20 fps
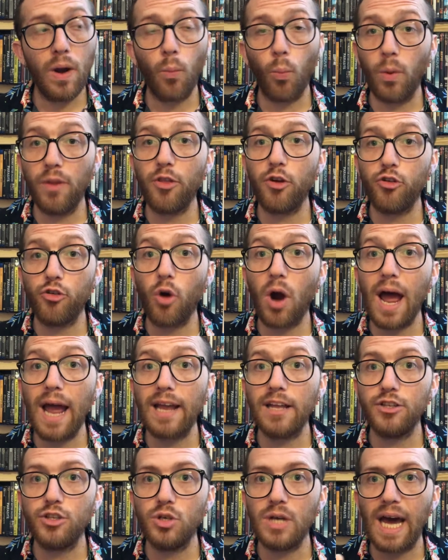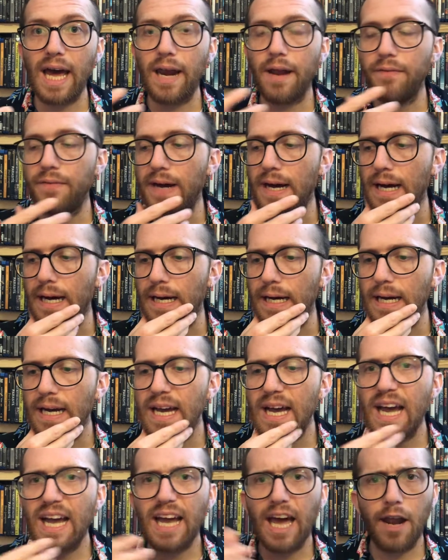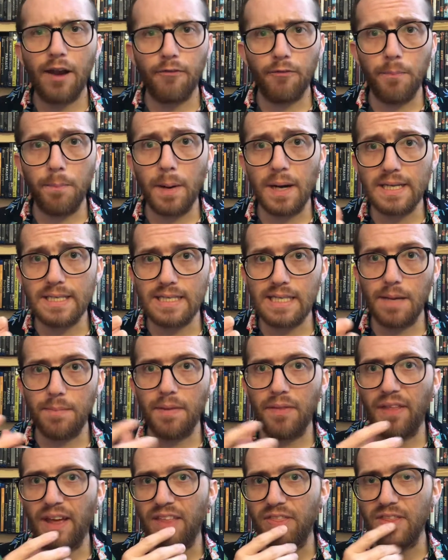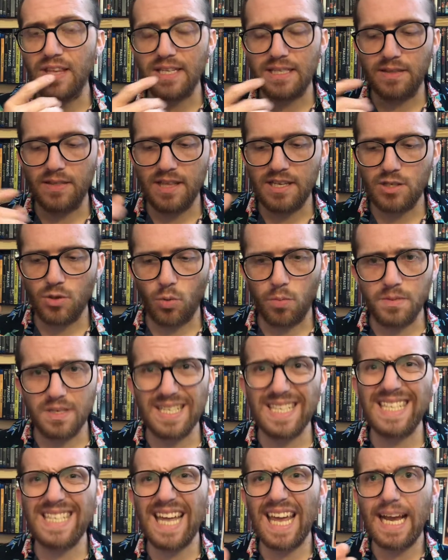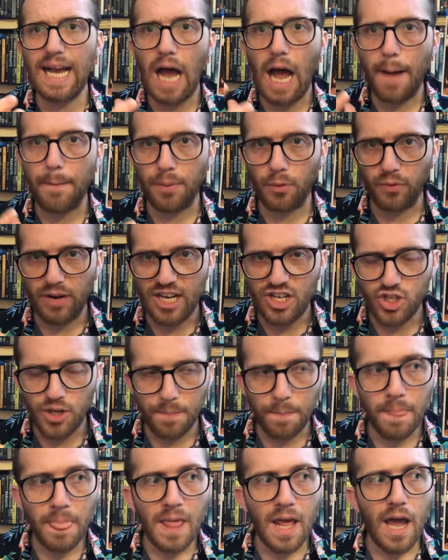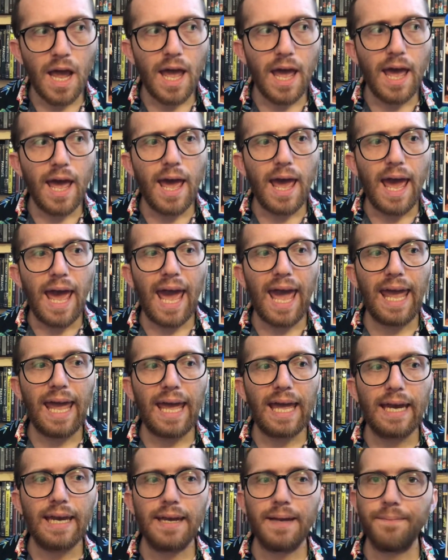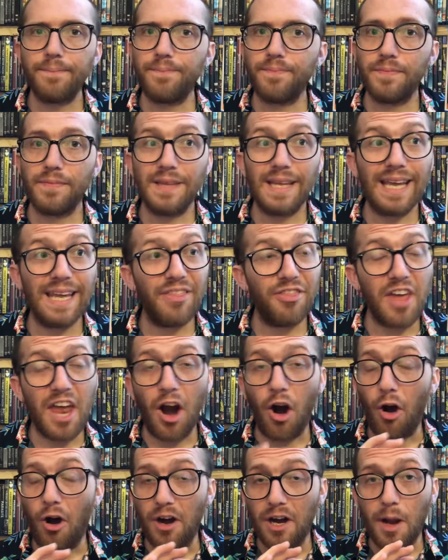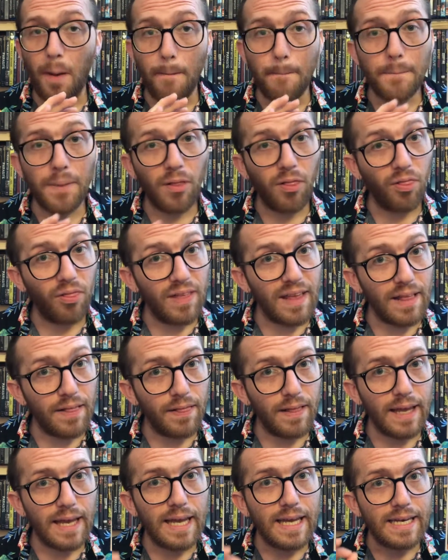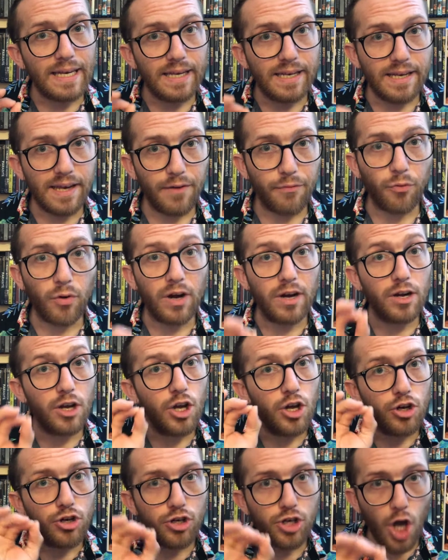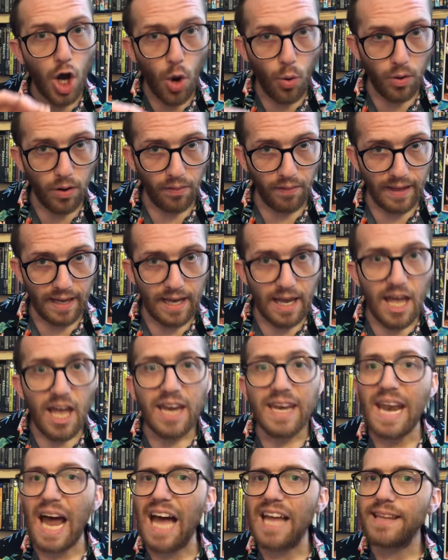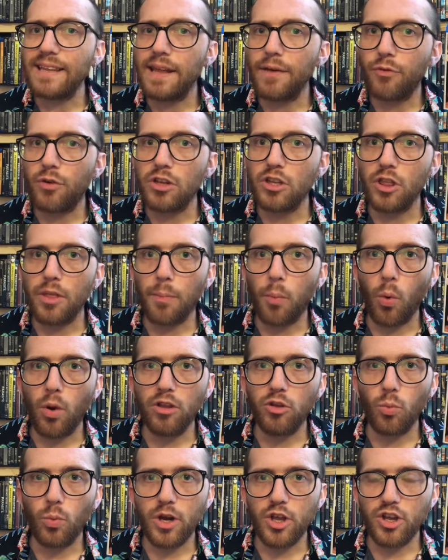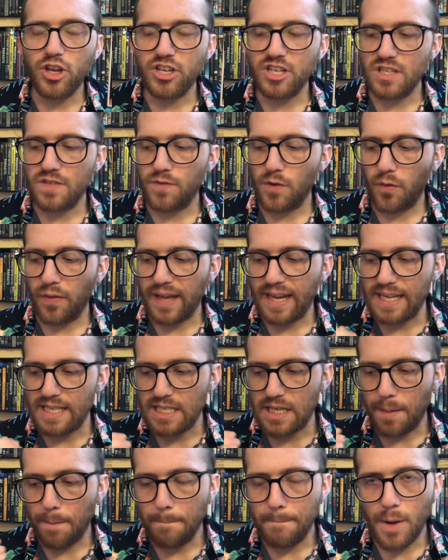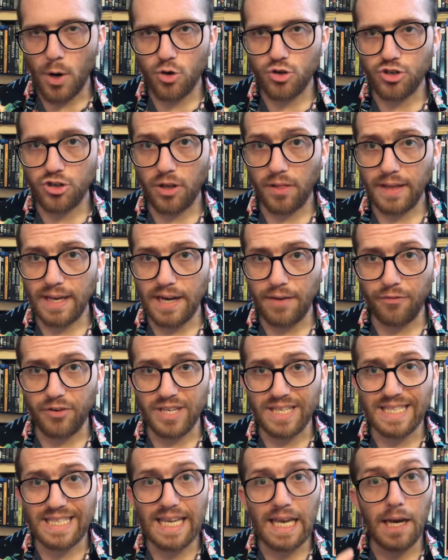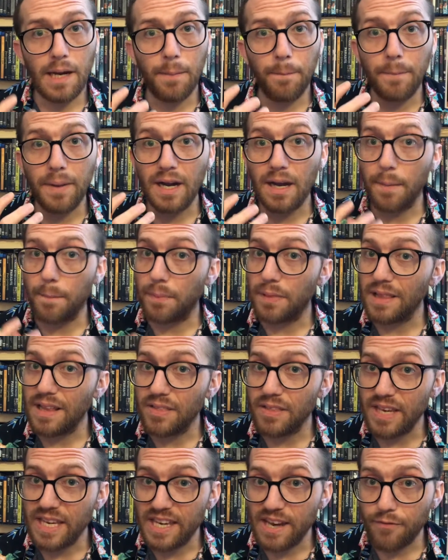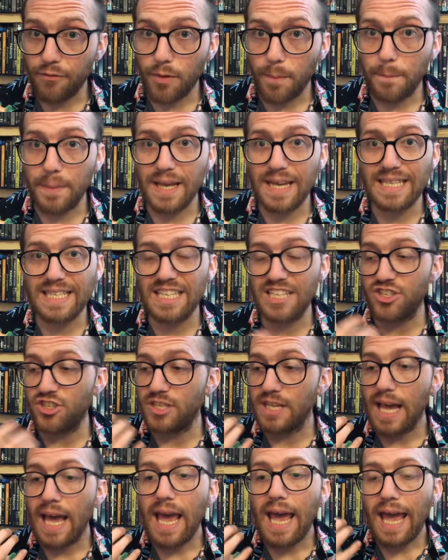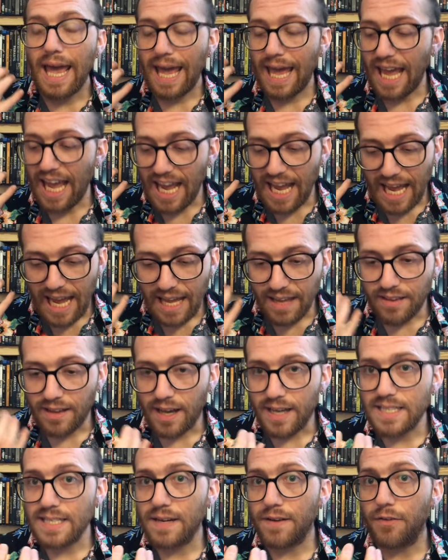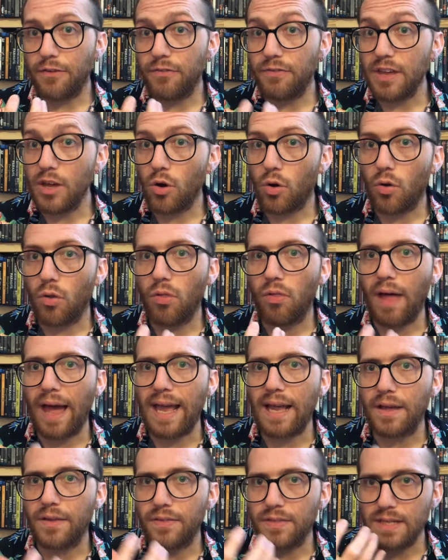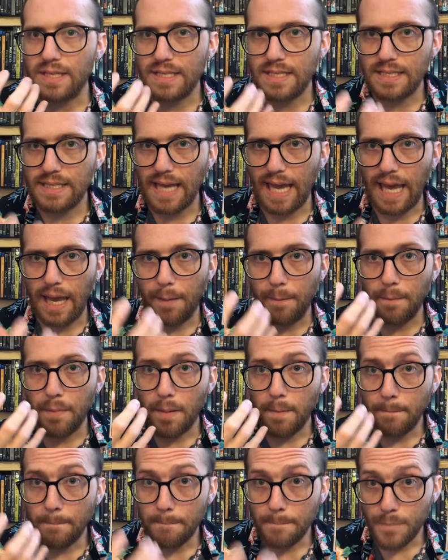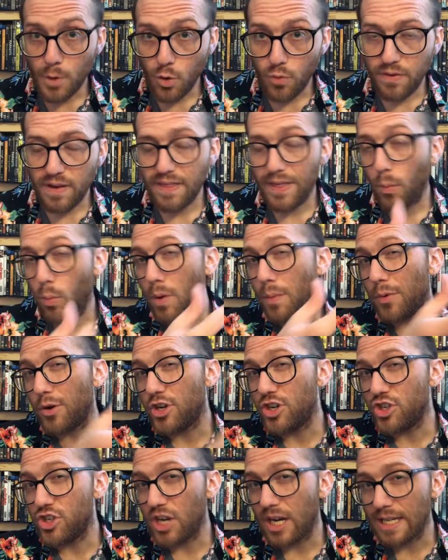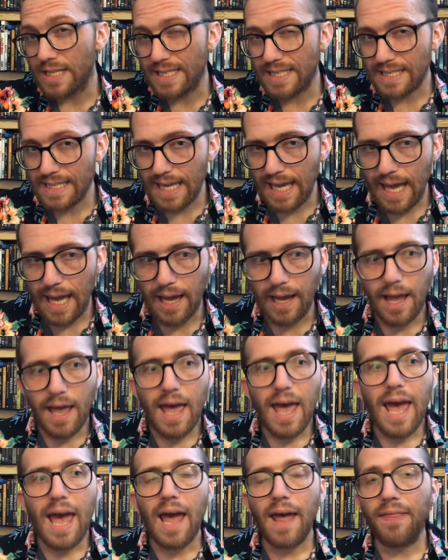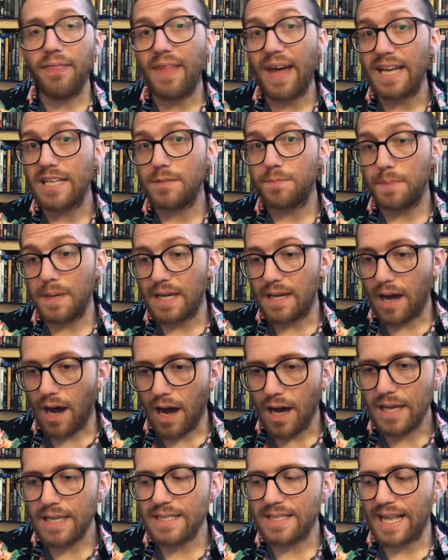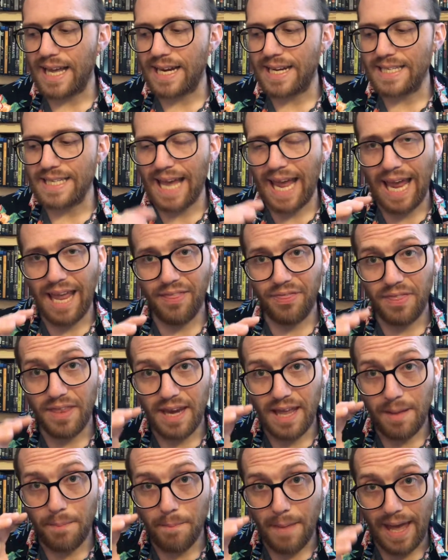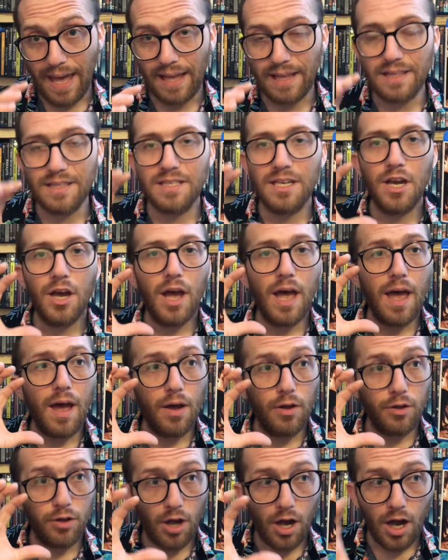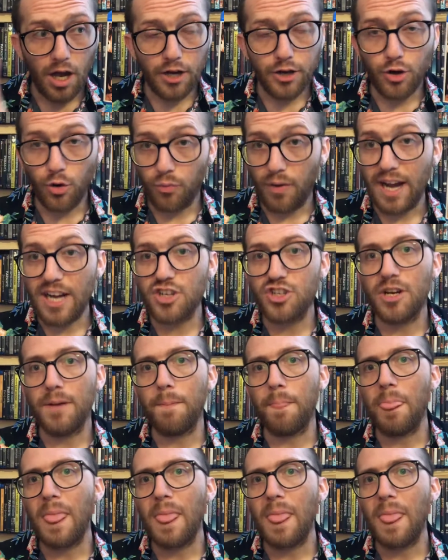they're trying to kind of bust him in like this almost sting operation, and they are completely different tonally. Not different to the point where you can just feel like it's an emotionally different scene, but completely different because it doesn't feel like the same movie that we were just seeing. And that's because that is Anthony Mann's direction